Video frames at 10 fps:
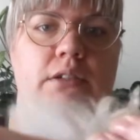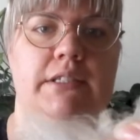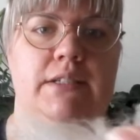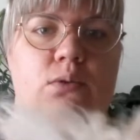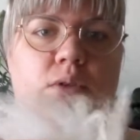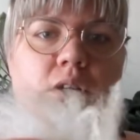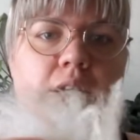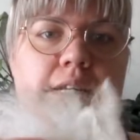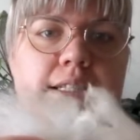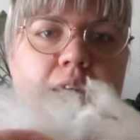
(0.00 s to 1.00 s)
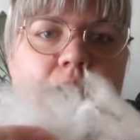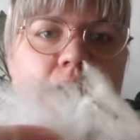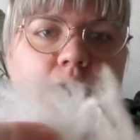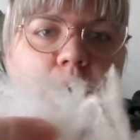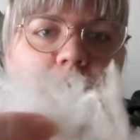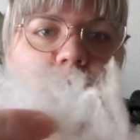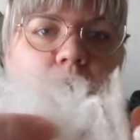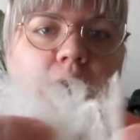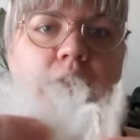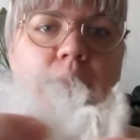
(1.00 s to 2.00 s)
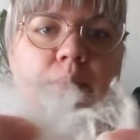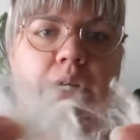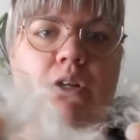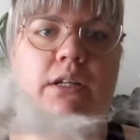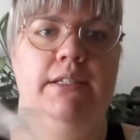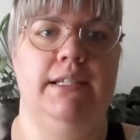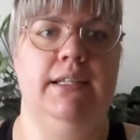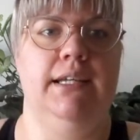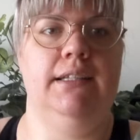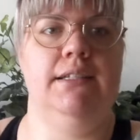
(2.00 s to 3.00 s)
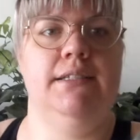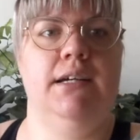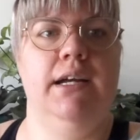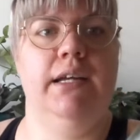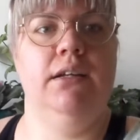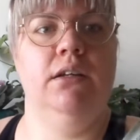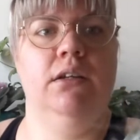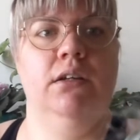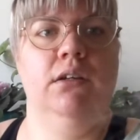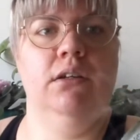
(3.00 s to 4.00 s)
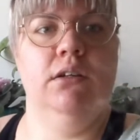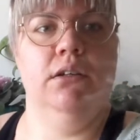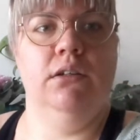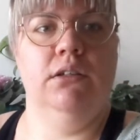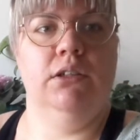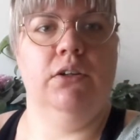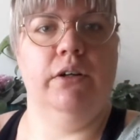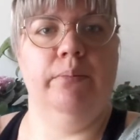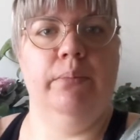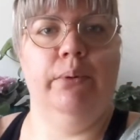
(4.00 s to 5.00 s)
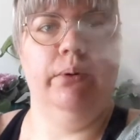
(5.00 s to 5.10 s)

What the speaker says: disorganized and it's quite short, but you can see like this guy to crimp.